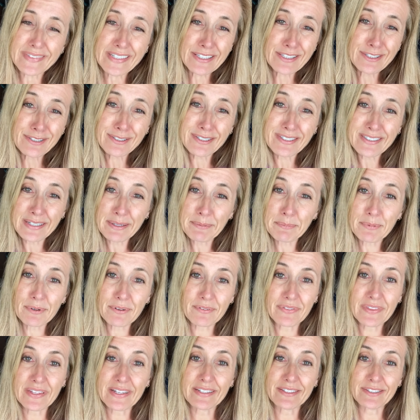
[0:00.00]
There's a number
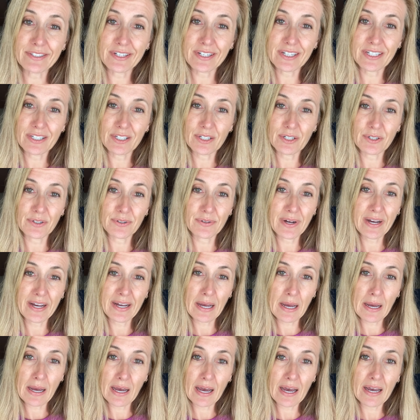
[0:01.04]
of things you can do.
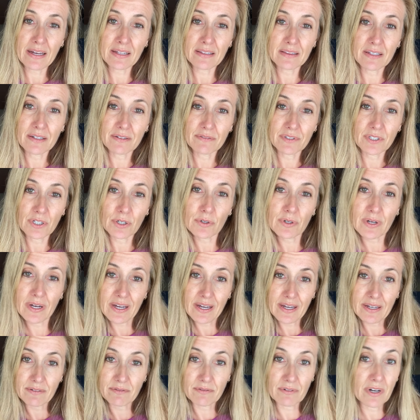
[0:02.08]
I love yoga
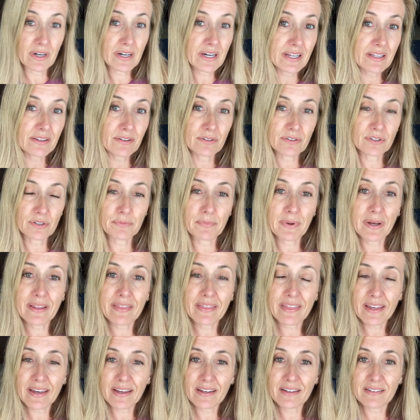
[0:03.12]
and running. Those are my
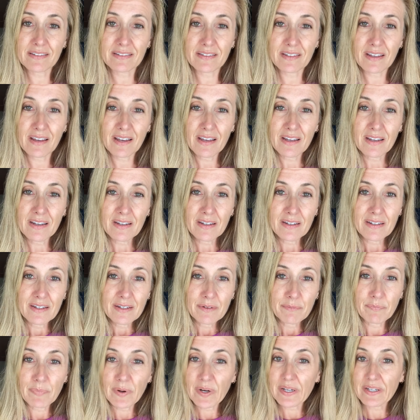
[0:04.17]
things,
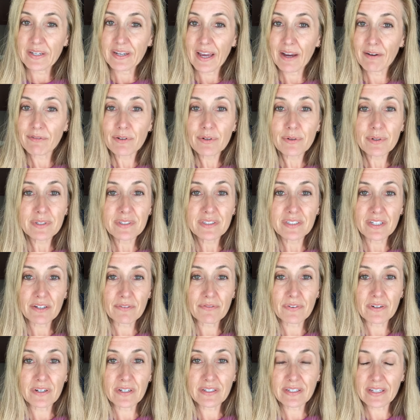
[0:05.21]
but everyone's
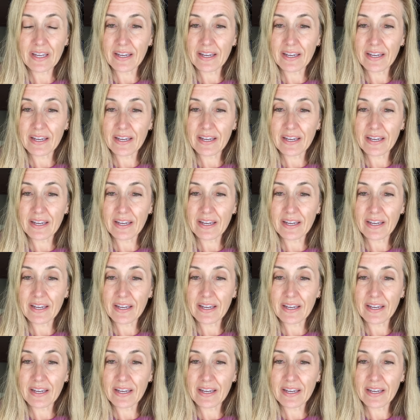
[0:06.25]
different.